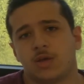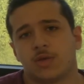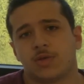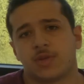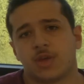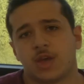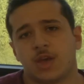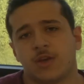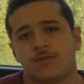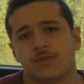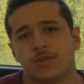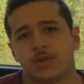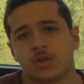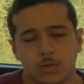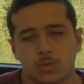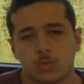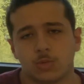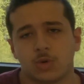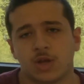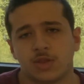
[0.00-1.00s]
theft,
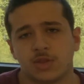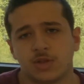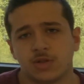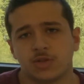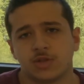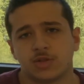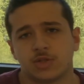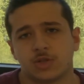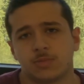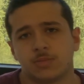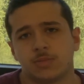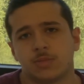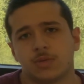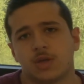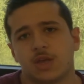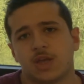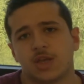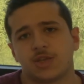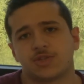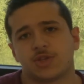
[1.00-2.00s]
vandalism,
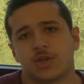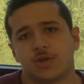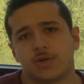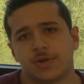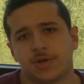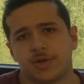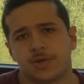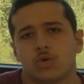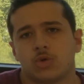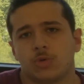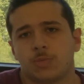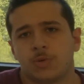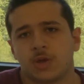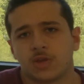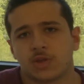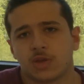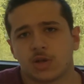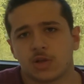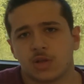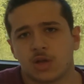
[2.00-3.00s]
etc.
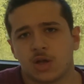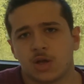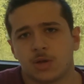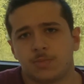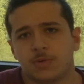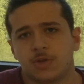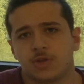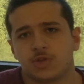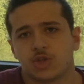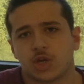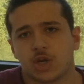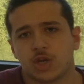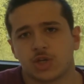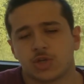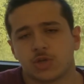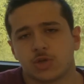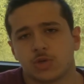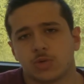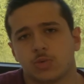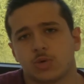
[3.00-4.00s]
Ubaydullah bin
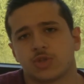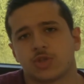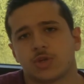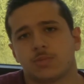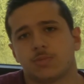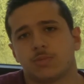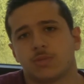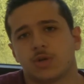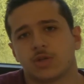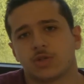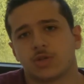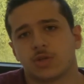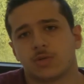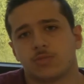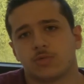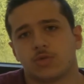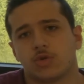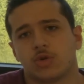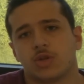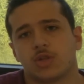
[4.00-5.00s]
Jahsh was a
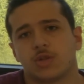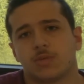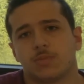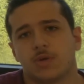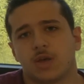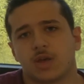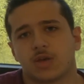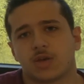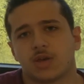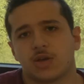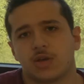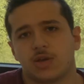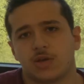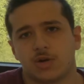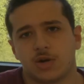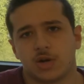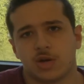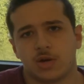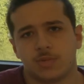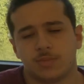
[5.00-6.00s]
Muslim during the Mecca
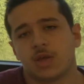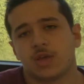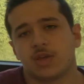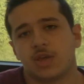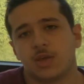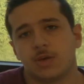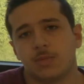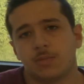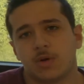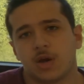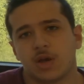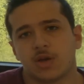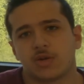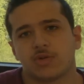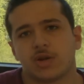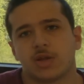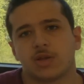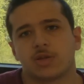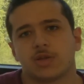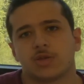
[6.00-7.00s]
era. He
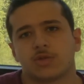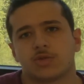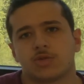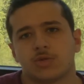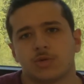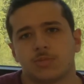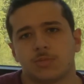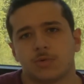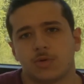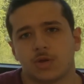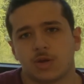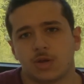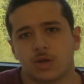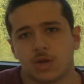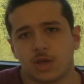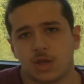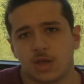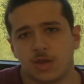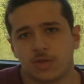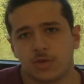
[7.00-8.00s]
migrated to
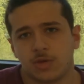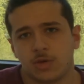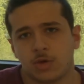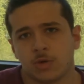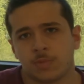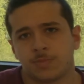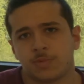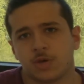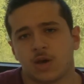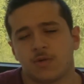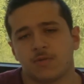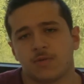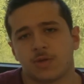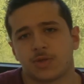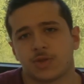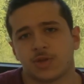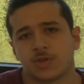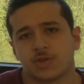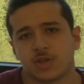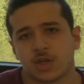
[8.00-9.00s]
Ethiopia
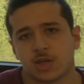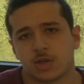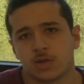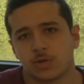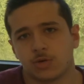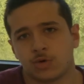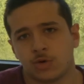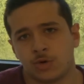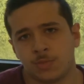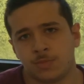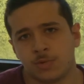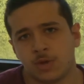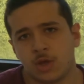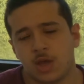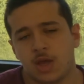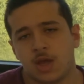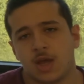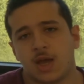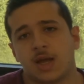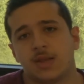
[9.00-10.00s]
with the second group
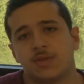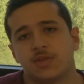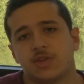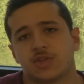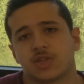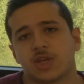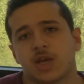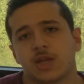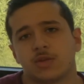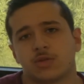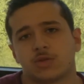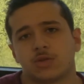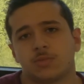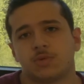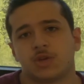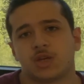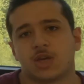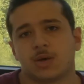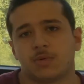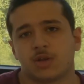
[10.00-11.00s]
and decided to
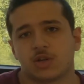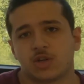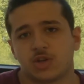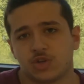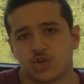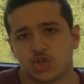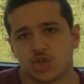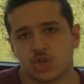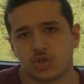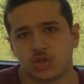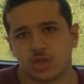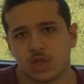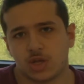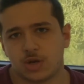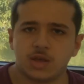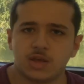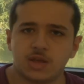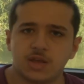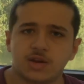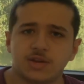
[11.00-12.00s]
become a Christian
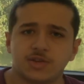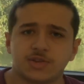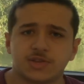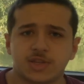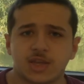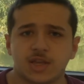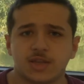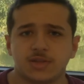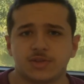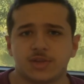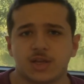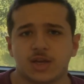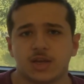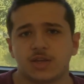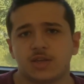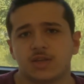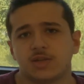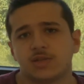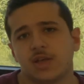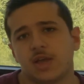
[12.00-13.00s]
there. It is said
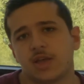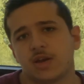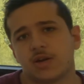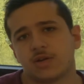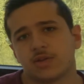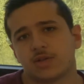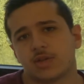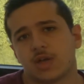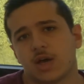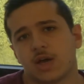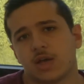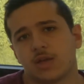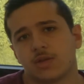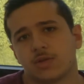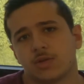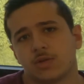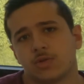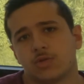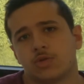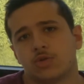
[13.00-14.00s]
that he later
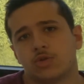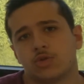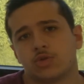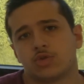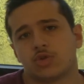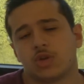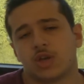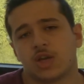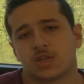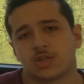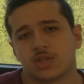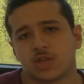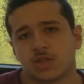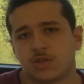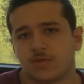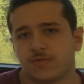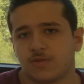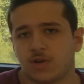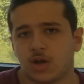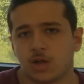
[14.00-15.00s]
died due to
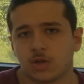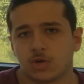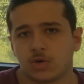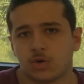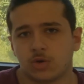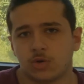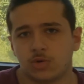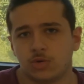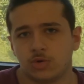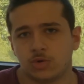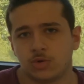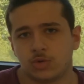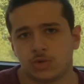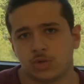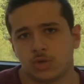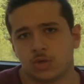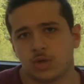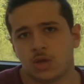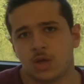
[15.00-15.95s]
excessive alcohol use,